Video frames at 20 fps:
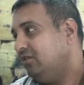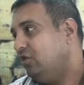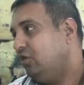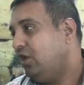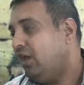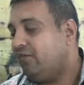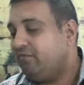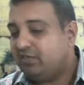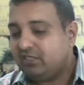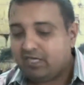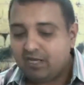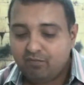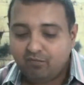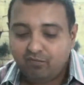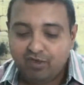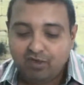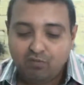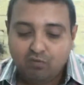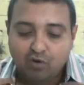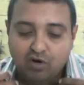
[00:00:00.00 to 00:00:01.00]
You know, every
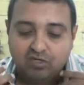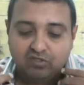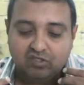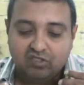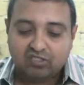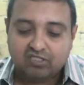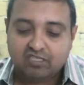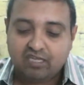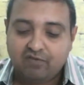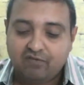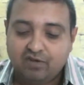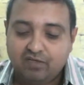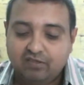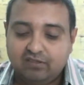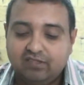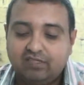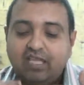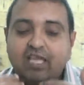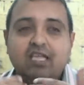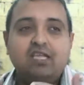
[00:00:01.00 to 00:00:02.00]
time we want several
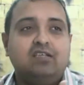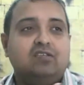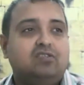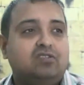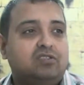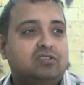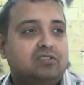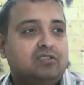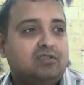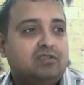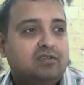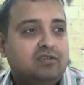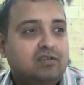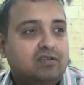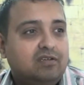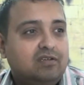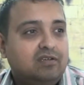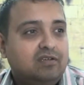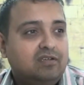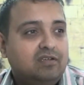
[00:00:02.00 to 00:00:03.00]
things,
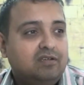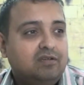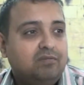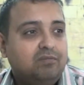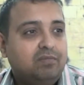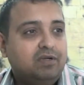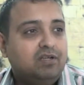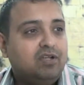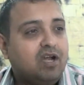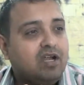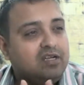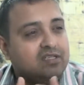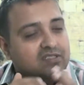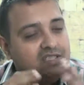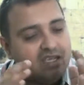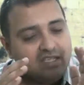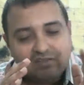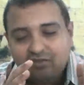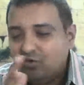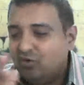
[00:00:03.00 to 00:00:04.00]
but God is
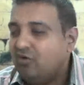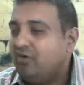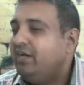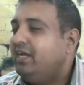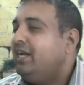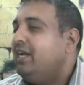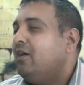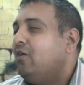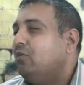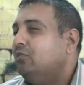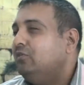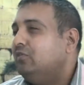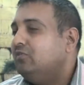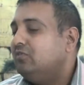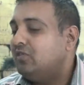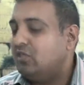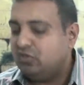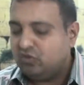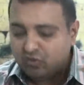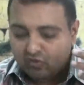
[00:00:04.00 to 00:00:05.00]
saying, you don't need all
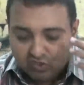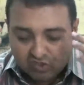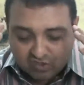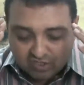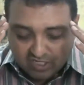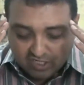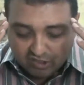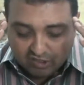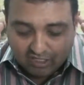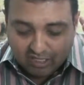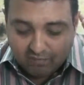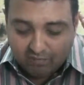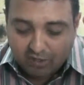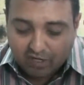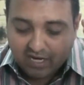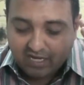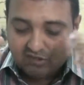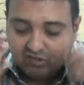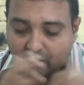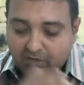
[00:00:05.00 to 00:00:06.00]
these things. You just need to keep
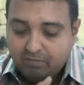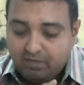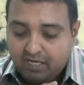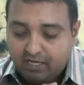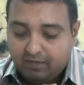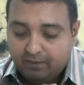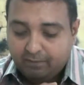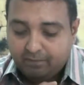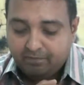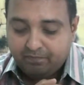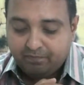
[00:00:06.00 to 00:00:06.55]
your eyes on me.